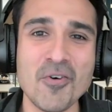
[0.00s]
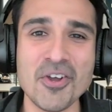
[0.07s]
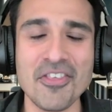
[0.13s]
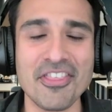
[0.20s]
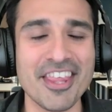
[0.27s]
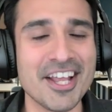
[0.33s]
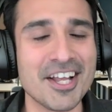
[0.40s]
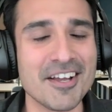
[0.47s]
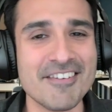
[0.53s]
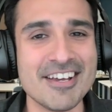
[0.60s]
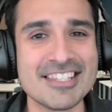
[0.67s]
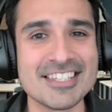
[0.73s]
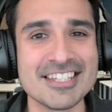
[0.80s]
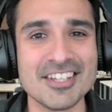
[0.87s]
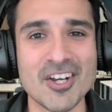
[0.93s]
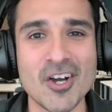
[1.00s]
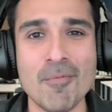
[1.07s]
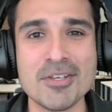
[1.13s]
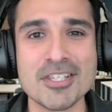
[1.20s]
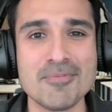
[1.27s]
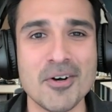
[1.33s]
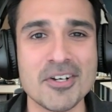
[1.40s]
what you think of it in the
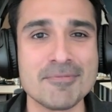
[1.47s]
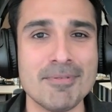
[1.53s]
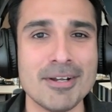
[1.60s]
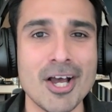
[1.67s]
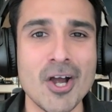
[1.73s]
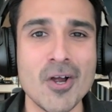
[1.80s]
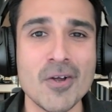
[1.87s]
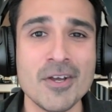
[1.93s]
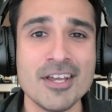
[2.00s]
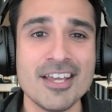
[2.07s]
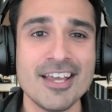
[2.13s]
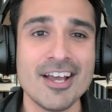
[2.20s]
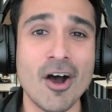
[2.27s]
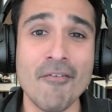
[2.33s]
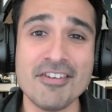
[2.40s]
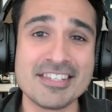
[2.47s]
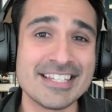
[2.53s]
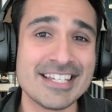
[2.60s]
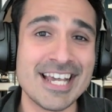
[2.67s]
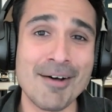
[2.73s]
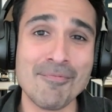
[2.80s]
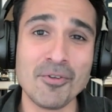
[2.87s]
comments box below.
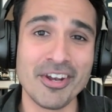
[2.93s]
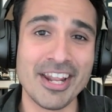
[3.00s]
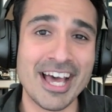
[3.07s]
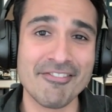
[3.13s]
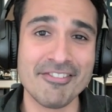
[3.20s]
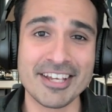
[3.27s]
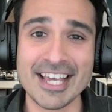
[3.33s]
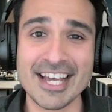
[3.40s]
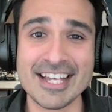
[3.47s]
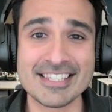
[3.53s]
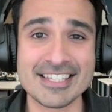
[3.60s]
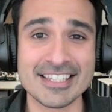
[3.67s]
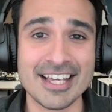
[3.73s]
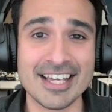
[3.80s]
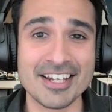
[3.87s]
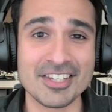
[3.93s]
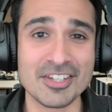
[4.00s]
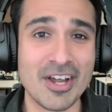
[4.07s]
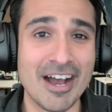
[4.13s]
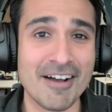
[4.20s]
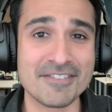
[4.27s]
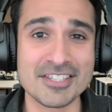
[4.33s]
Obviously, I'm not advocating that you
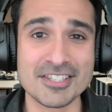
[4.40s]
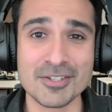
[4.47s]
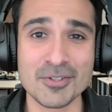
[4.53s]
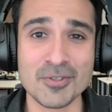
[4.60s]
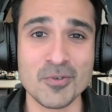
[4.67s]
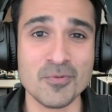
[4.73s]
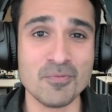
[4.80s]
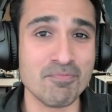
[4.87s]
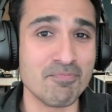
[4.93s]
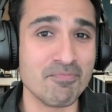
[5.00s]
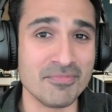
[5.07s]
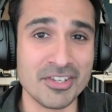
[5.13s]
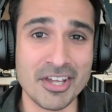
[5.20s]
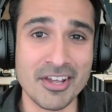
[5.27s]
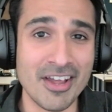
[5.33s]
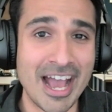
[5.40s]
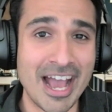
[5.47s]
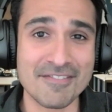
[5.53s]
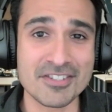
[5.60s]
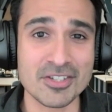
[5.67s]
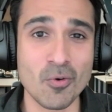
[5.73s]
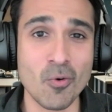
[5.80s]
have to
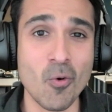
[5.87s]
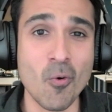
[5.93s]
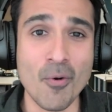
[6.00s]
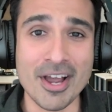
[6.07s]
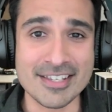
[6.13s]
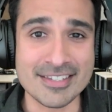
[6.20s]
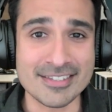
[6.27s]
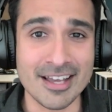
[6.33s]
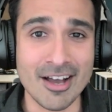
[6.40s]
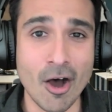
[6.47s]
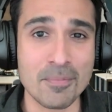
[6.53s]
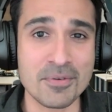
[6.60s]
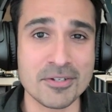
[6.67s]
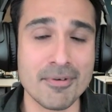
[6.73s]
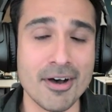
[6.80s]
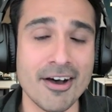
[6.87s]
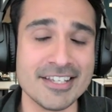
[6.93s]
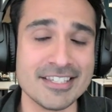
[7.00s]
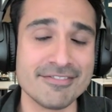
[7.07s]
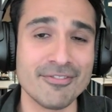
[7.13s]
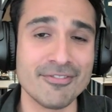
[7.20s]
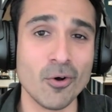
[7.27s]
always
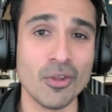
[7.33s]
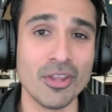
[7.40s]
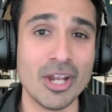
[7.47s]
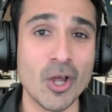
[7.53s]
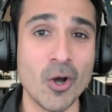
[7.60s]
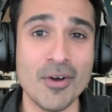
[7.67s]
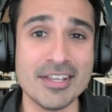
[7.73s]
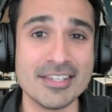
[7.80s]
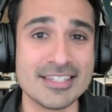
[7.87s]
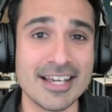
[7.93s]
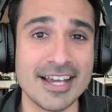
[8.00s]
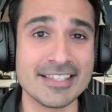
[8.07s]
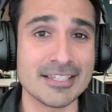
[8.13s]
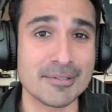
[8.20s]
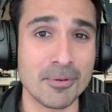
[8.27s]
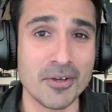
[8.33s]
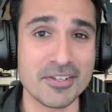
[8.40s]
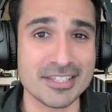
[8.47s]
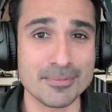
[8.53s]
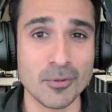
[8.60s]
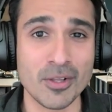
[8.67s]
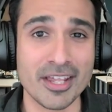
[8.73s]
optimize for the lowest data
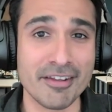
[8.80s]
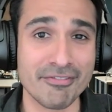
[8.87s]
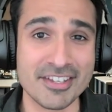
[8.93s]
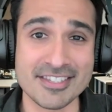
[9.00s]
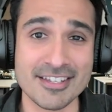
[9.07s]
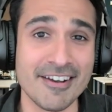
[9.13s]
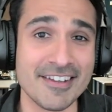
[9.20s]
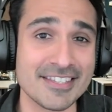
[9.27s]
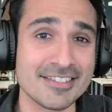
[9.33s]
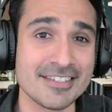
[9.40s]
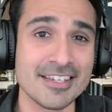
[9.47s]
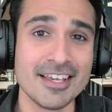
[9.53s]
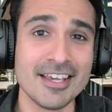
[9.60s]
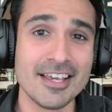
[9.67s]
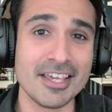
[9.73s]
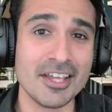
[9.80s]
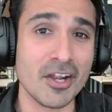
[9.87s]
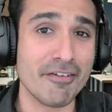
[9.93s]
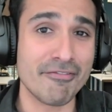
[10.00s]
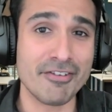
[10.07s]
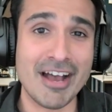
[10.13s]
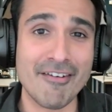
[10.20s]
possible. And if the sites,
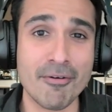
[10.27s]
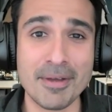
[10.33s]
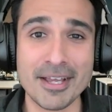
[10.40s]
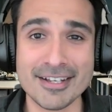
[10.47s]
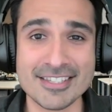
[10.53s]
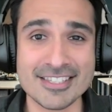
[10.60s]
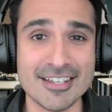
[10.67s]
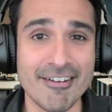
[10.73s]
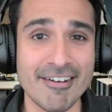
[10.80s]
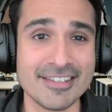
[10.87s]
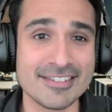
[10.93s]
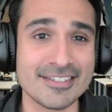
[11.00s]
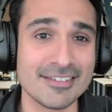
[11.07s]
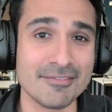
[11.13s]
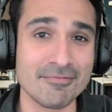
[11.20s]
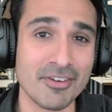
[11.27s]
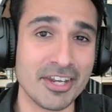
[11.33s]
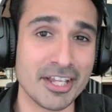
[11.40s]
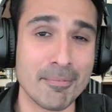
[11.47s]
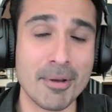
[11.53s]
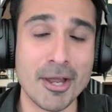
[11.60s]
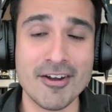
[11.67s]
if you have a bigger site when you
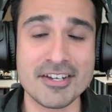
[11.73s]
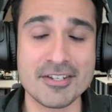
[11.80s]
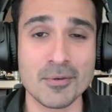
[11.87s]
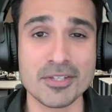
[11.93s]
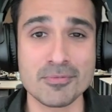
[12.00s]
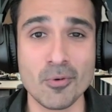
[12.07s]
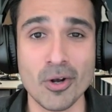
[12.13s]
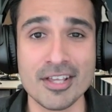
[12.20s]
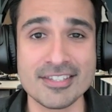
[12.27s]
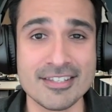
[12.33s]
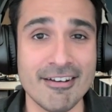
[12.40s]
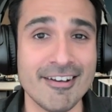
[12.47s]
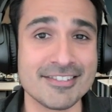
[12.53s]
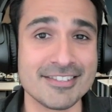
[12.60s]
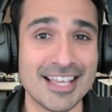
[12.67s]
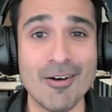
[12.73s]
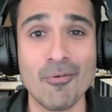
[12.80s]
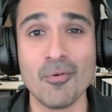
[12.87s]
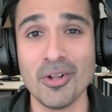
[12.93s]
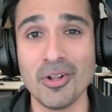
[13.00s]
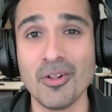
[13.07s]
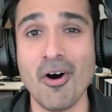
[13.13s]
compare it to a smaller site, that
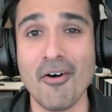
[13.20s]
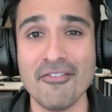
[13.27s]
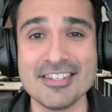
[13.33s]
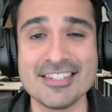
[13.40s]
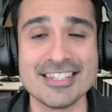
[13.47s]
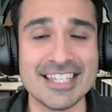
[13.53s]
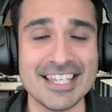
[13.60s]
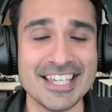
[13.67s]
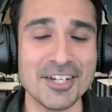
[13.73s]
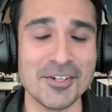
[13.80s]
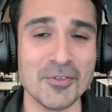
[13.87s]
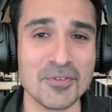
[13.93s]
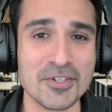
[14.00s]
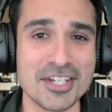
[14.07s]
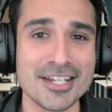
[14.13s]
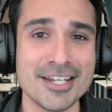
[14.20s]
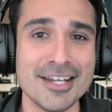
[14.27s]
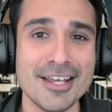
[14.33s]
will obviously yield